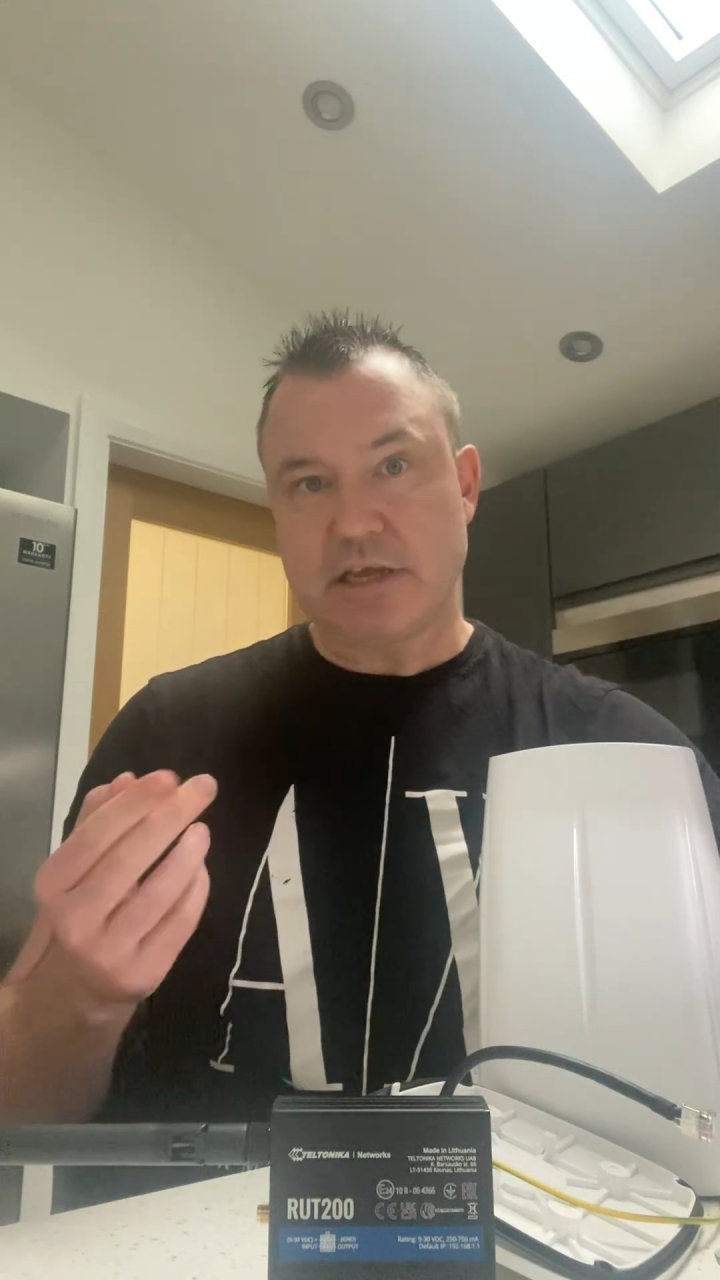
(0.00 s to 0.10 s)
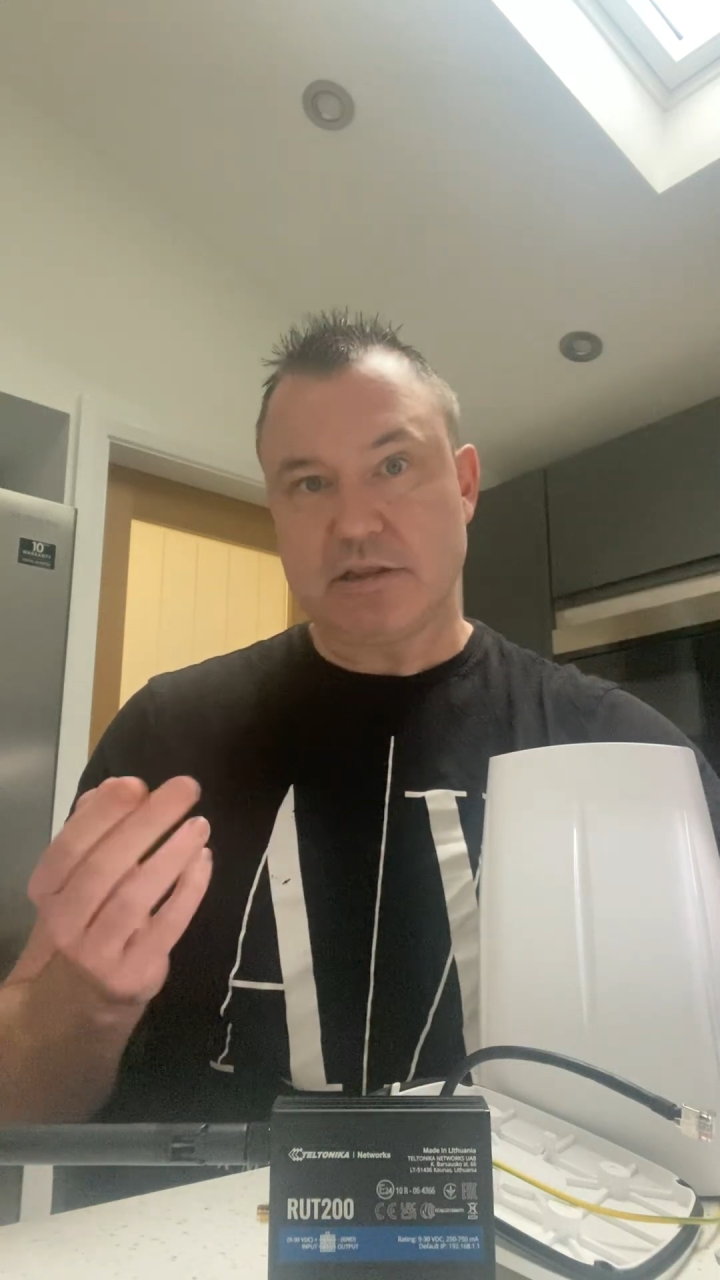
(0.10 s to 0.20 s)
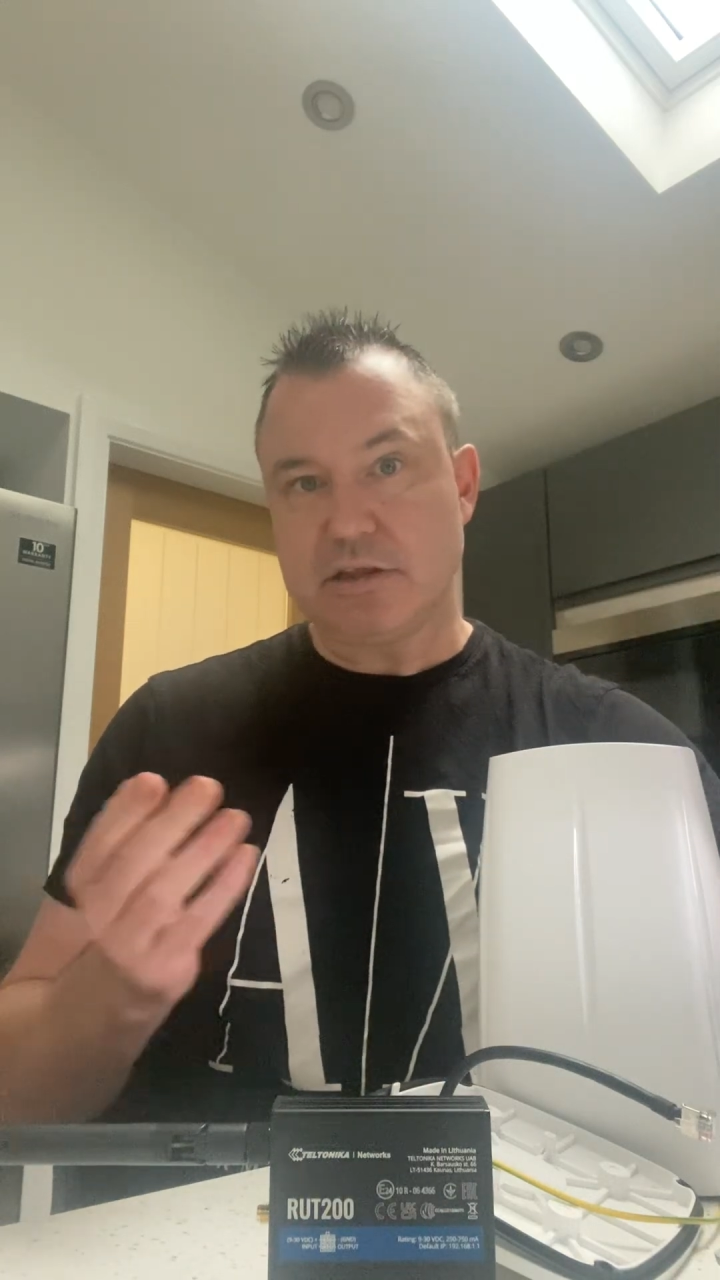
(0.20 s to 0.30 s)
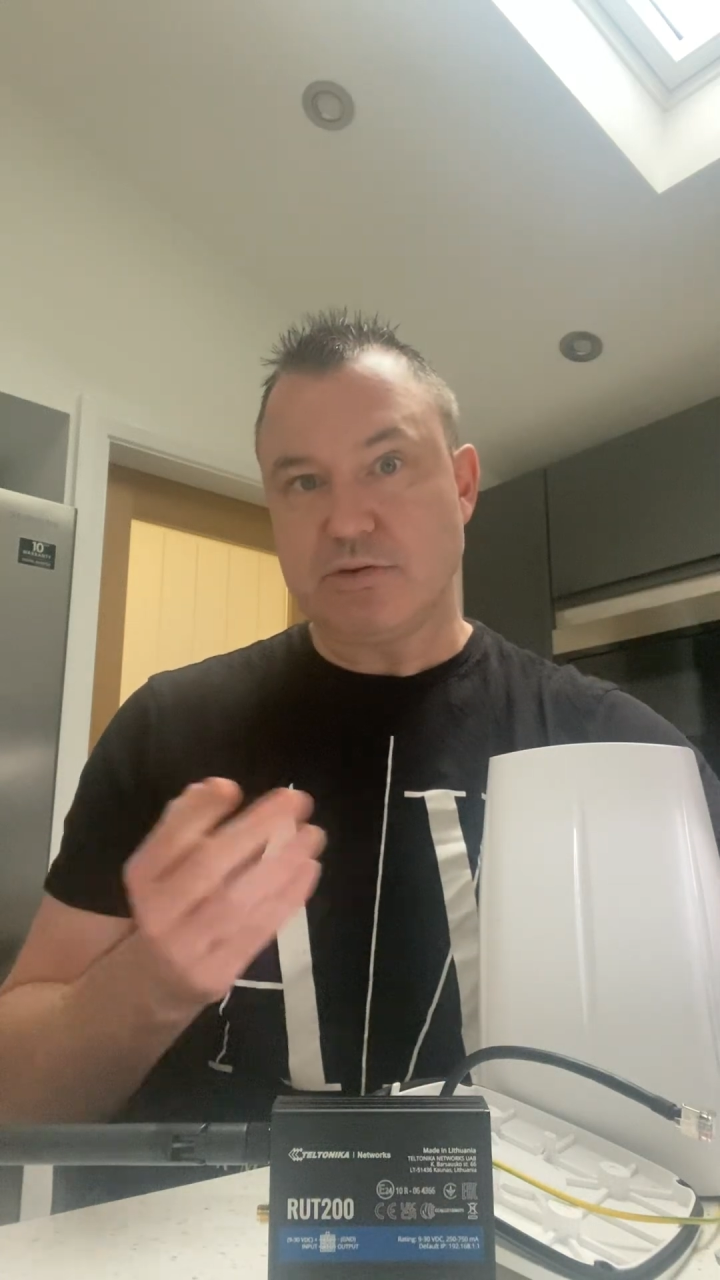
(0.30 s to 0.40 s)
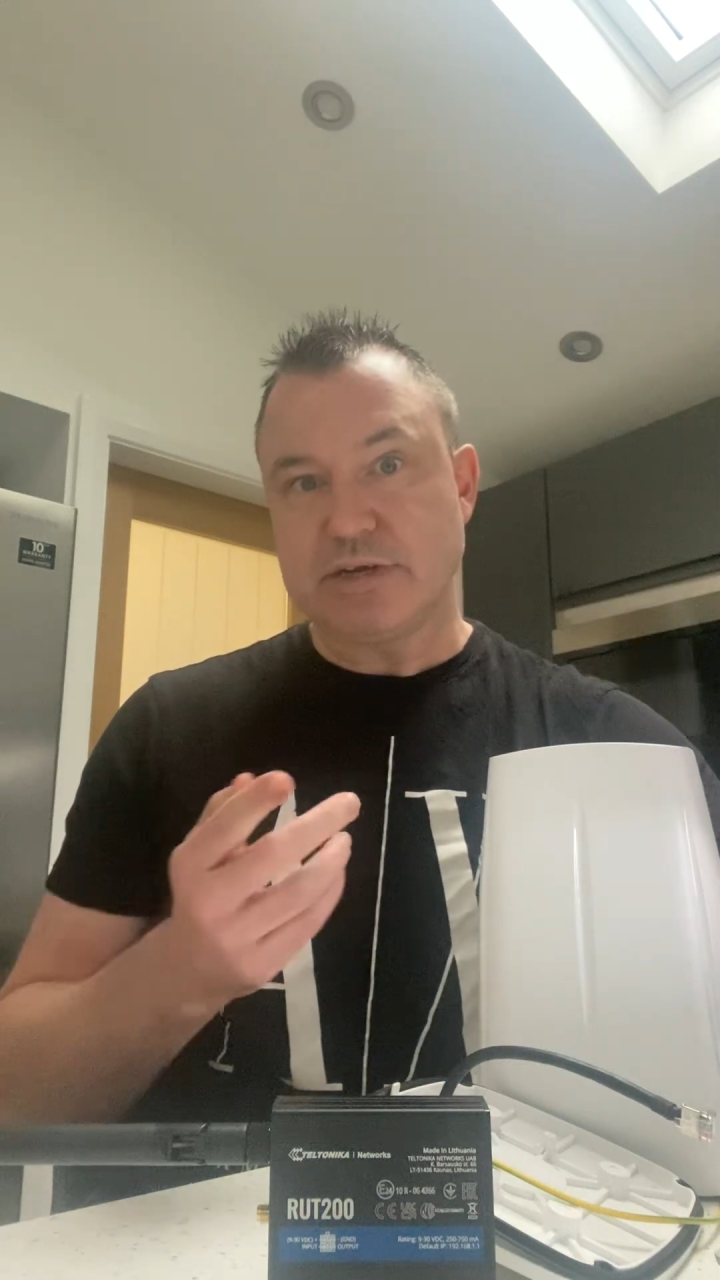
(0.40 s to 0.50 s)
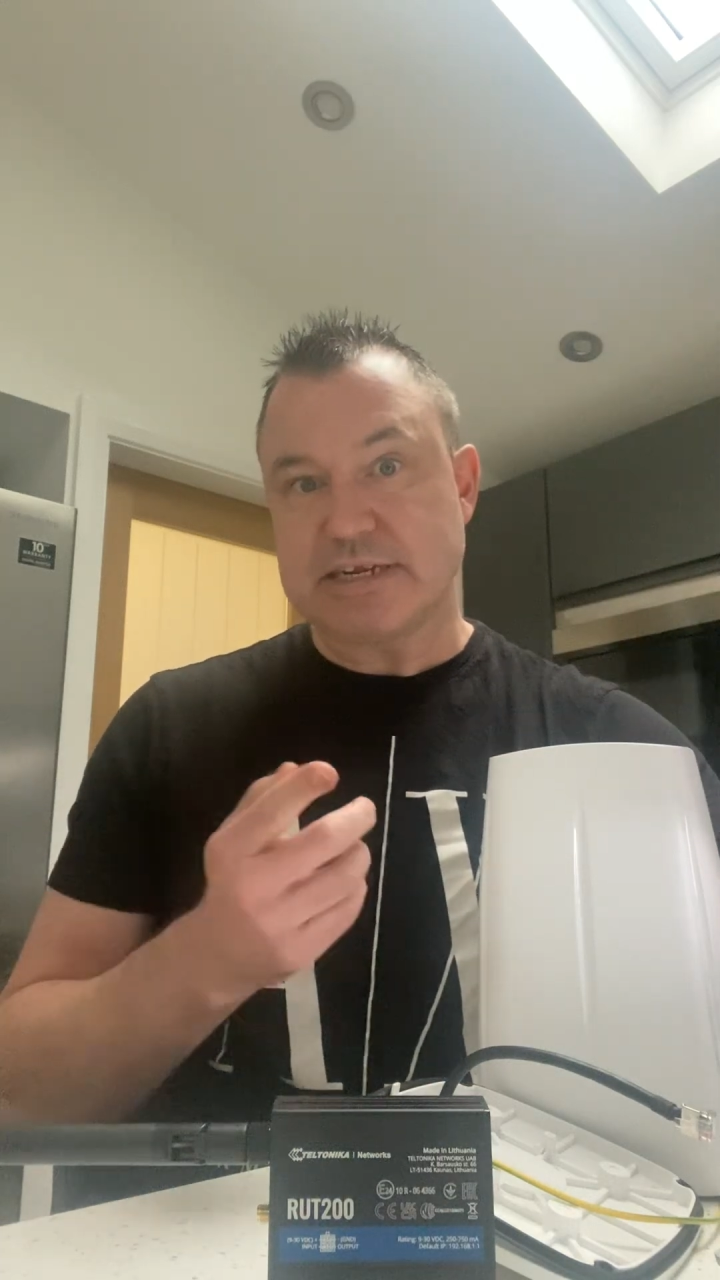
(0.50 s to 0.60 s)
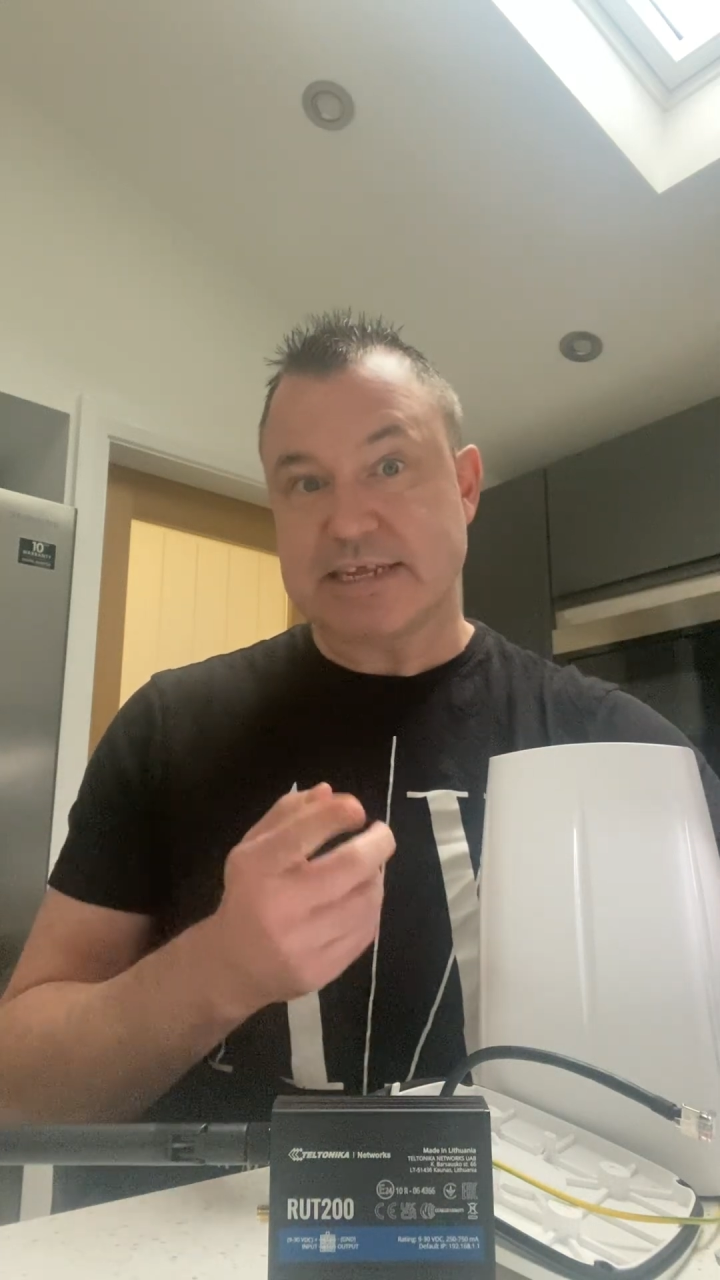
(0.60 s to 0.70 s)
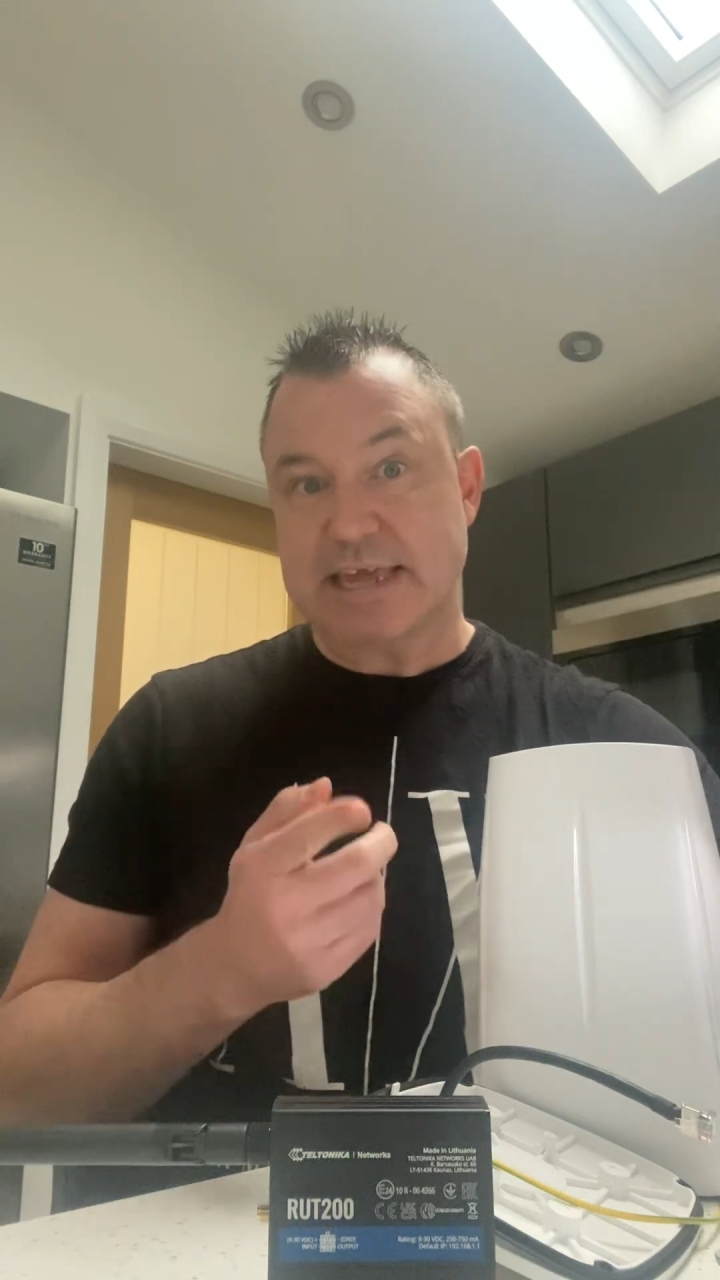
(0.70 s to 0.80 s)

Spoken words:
it loses